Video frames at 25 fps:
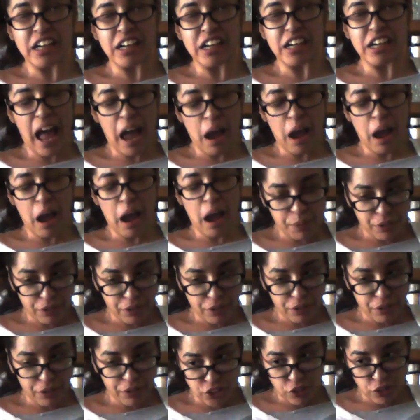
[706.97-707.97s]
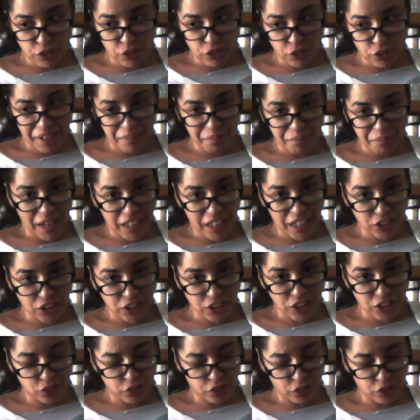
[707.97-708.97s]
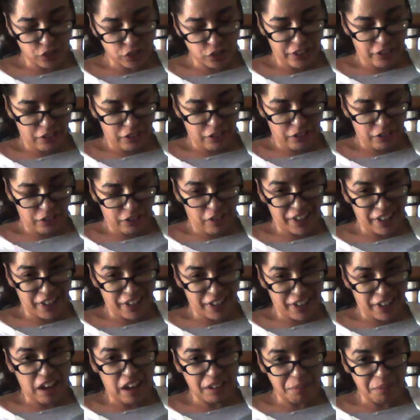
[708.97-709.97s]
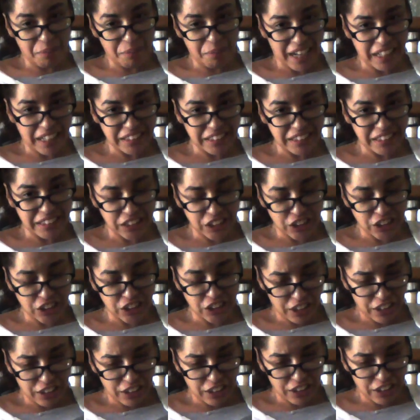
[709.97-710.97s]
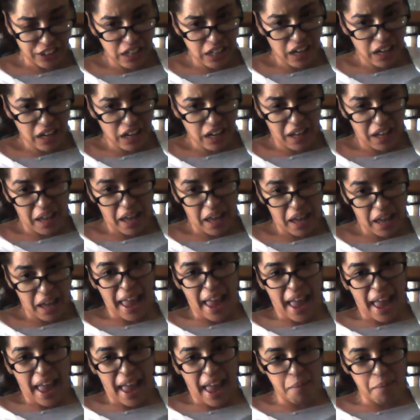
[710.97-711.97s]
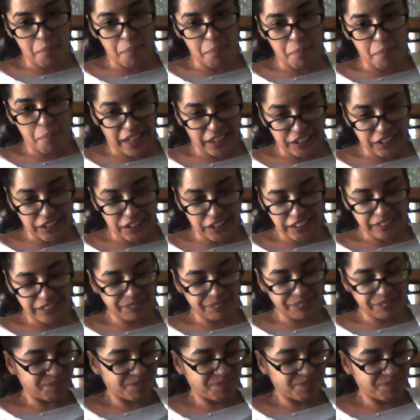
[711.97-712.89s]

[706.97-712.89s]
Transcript: I hope you enjoyed my tutorial on how to make a t-shirt, a poncho.